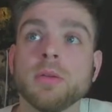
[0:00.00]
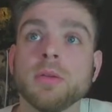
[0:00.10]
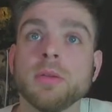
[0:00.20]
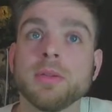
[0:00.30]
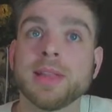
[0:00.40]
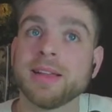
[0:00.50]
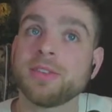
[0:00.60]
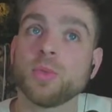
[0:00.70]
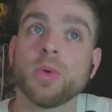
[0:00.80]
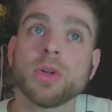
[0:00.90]
That's
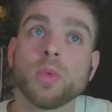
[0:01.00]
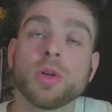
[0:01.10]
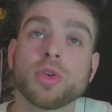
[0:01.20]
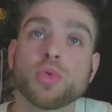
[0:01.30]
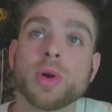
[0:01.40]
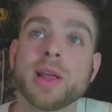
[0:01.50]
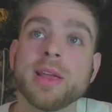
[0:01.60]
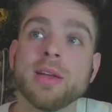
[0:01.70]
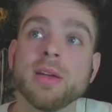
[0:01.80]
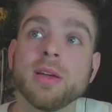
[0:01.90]
what a
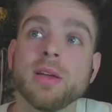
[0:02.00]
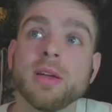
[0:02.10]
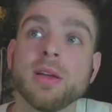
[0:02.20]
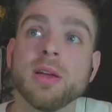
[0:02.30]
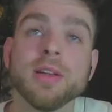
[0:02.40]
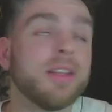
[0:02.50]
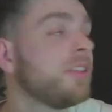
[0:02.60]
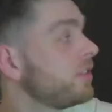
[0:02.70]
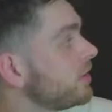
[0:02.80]
great addition.